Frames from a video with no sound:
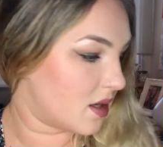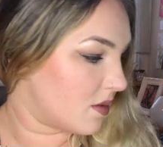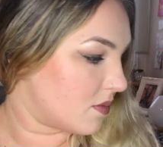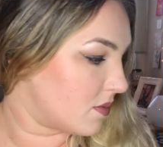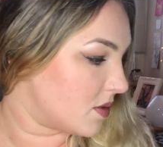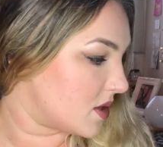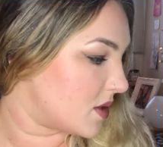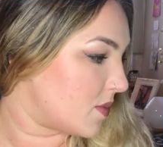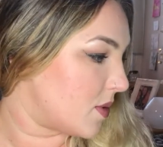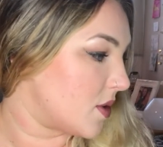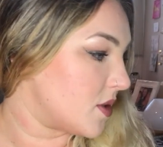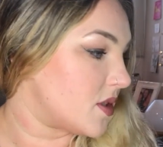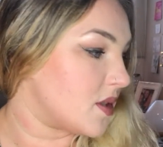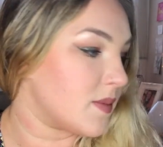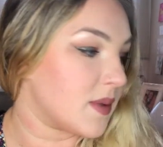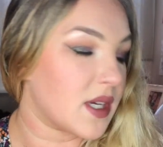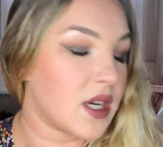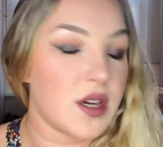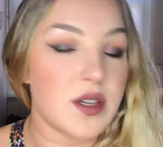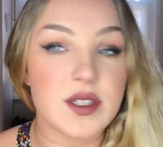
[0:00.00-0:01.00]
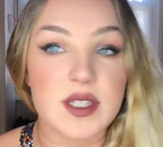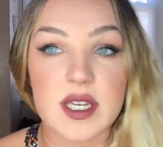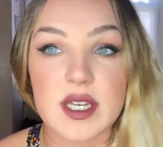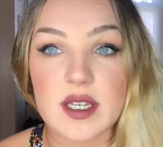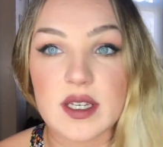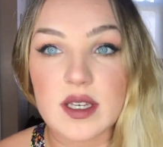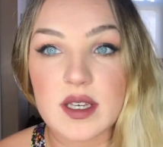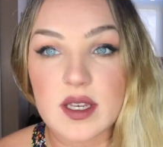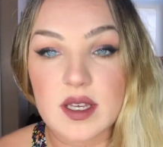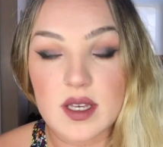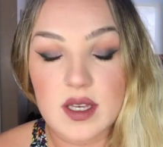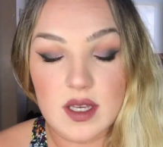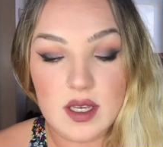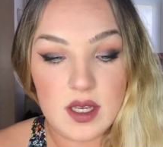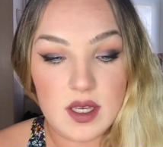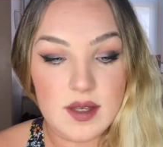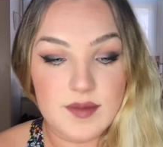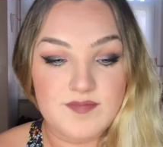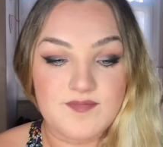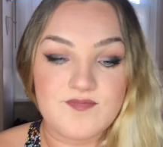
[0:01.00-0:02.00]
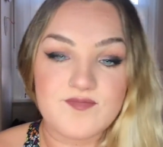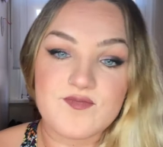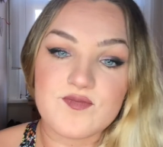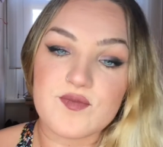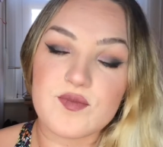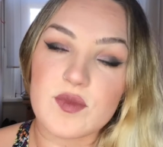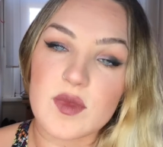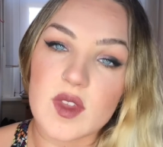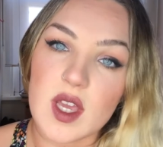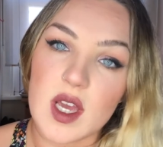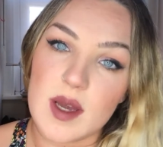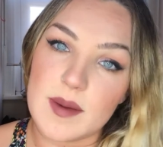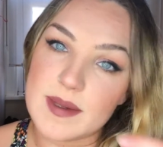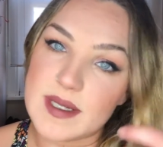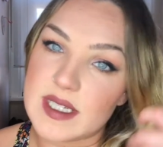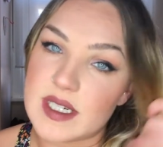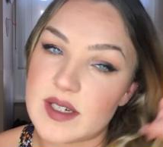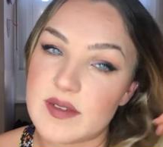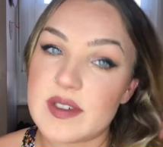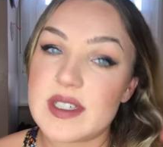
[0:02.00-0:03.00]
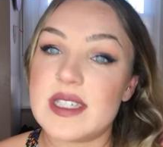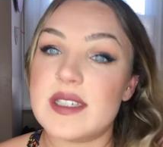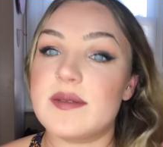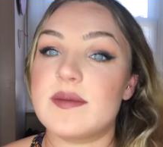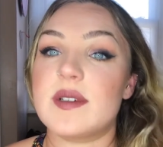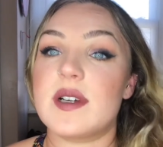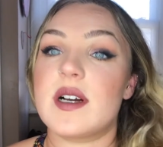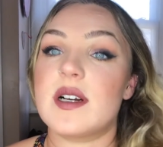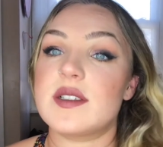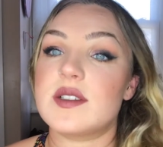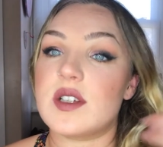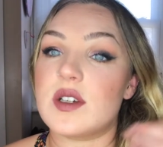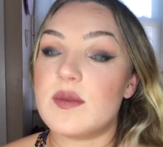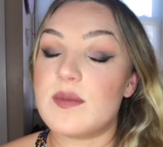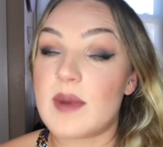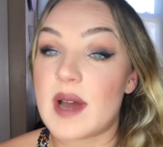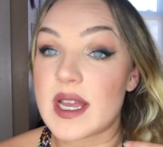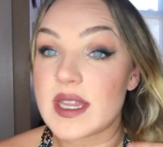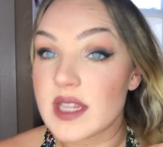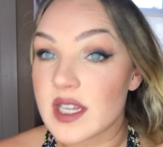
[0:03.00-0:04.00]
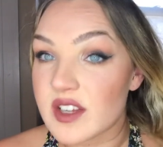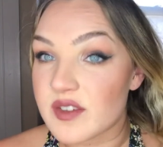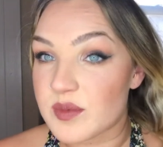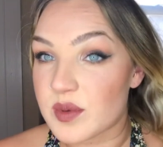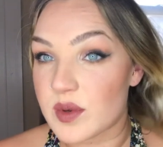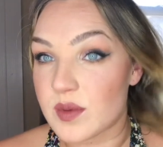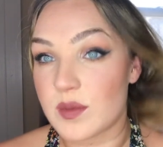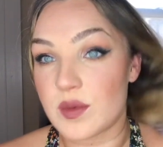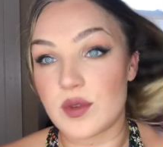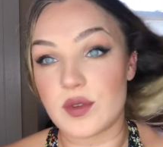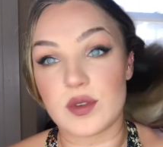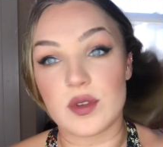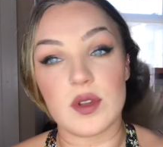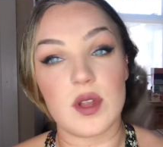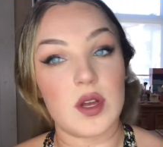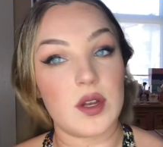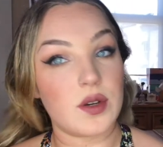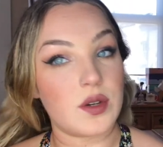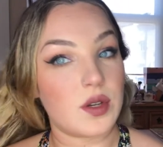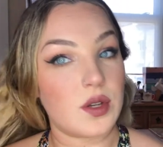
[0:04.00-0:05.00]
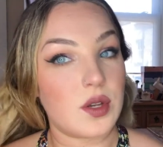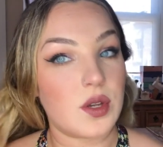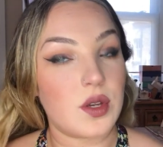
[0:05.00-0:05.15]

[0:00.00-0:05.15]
was supposed to be cutting. I mean, I really don't mind that I've put muscle on,